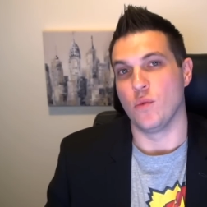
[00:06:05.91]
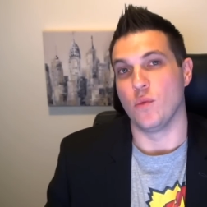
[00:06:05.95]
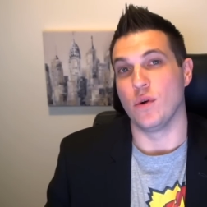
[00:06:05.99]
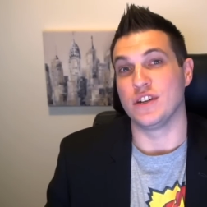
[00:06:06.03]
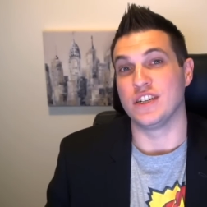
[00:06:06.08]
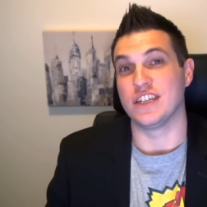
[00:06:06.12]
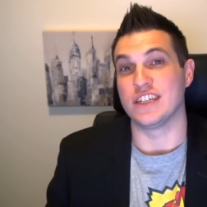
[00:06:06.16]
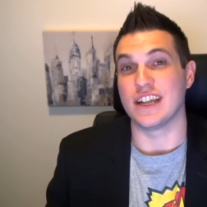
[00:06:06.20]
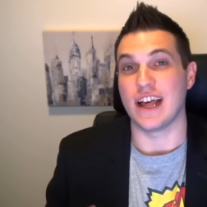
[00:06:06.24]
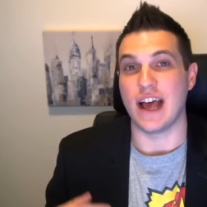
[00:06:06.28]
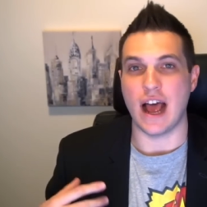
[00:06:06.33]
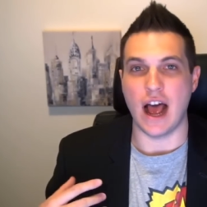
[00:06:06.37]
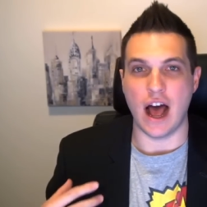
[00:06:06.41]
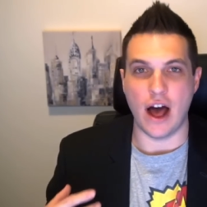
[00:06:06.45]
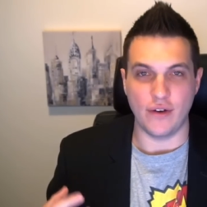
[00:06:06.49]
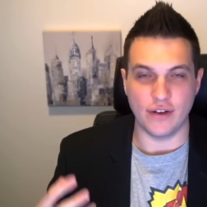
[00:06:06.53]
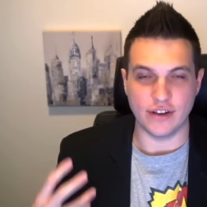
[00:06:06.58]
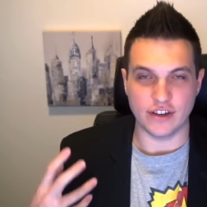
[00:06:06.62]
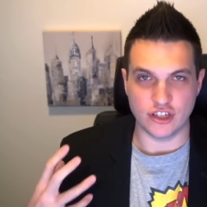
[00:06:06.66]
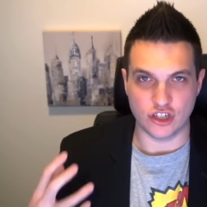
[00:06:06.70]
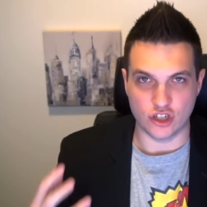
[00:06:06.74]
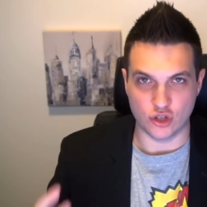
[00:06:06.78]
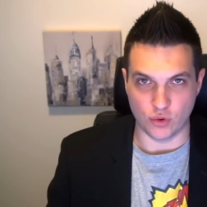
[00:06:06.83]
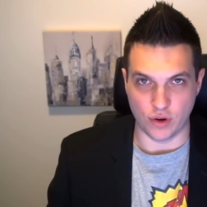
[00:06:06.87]
which is
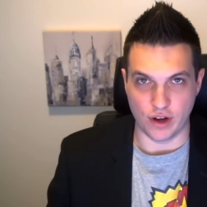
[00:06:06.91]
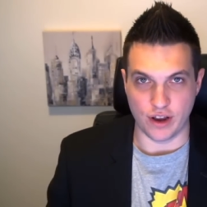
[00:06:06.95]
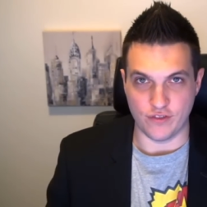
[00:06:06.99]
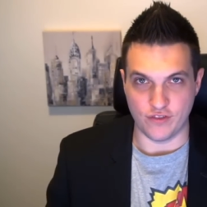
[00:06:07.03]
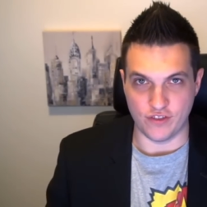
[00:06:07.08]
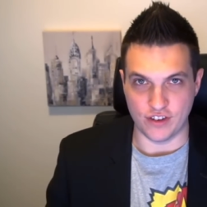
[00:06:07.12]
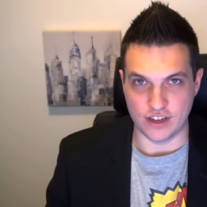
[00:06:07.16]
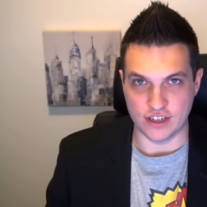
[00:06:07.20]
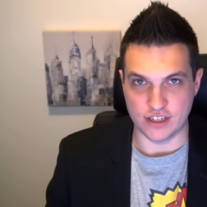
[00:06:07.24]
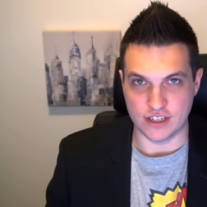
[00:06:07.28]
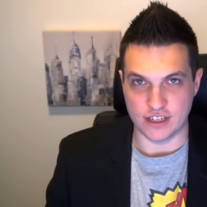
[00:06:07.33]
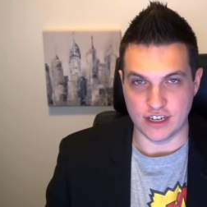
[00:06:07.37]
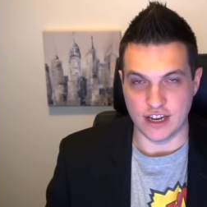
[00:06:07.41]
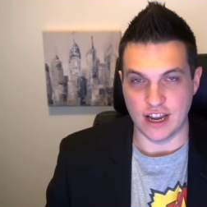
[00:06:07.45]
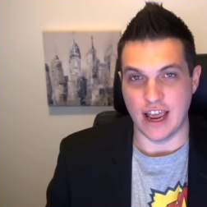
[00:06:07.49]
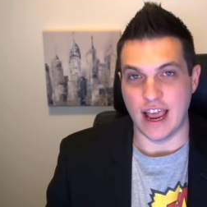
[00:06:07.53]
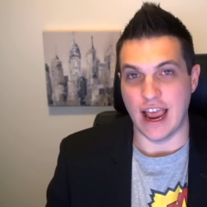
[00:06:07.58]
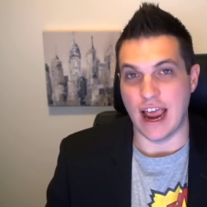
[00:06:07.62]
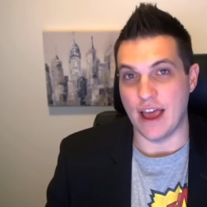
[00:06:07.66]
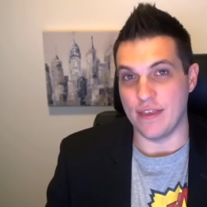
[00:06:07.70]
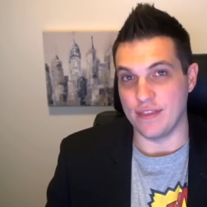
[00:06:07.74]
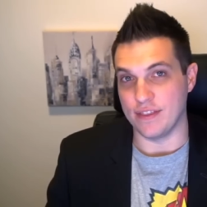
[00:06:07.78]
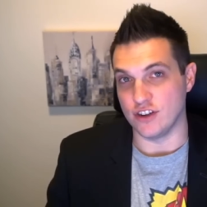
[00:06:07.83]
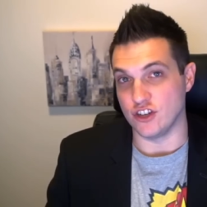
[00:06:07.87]
Alex Dreyfus
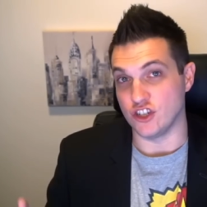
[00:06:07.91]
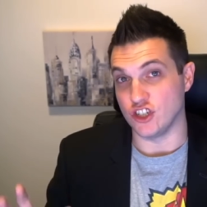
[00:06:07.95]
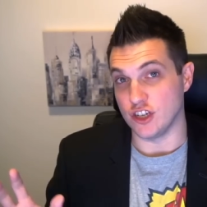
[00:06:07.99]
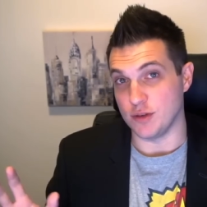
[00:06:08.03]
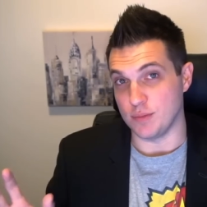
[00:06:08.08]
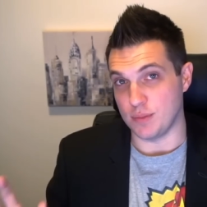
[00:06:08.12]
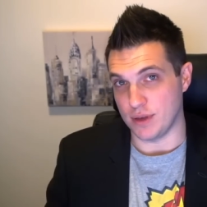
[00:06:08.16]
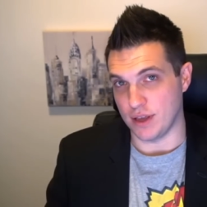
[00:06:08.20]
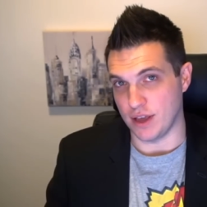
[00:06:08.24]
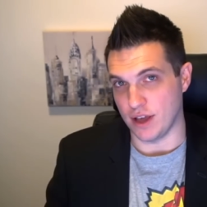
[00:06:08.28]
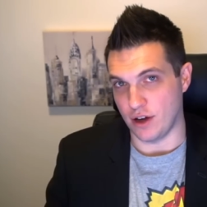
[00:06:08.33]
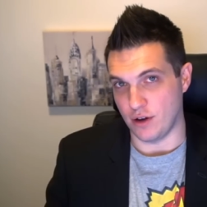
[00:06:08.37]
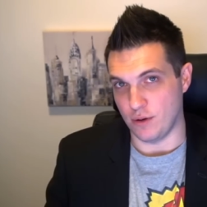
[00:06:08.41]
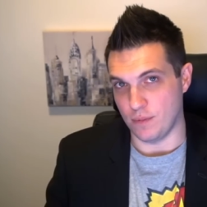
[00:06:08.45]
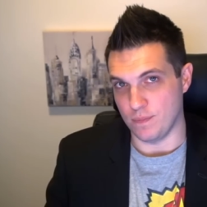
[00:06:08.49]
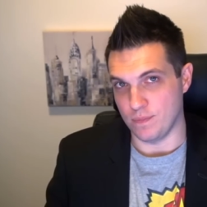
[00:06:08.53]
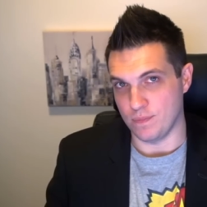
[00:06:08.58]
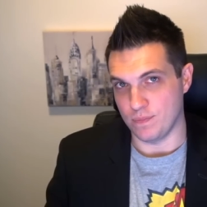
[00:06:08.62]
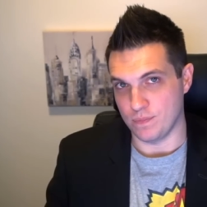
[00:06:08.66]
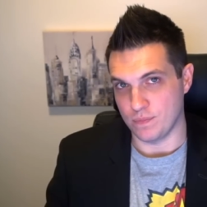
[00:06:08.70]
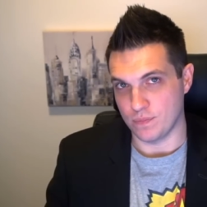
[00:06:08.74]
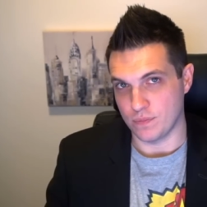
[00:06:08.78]
and the GPL.